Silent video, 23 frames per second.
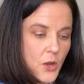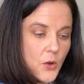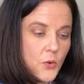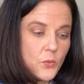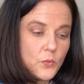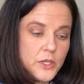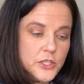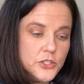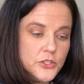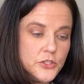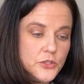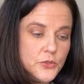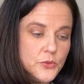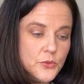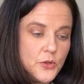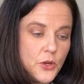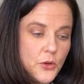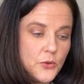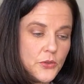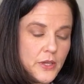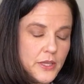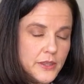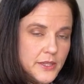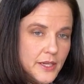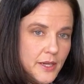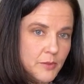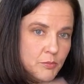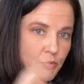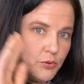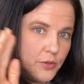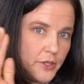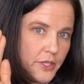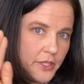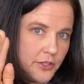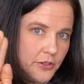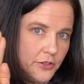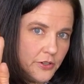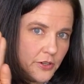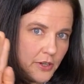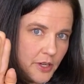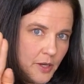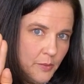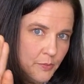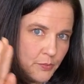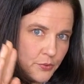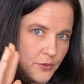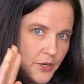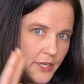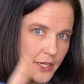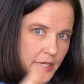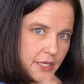We do know that prick or upright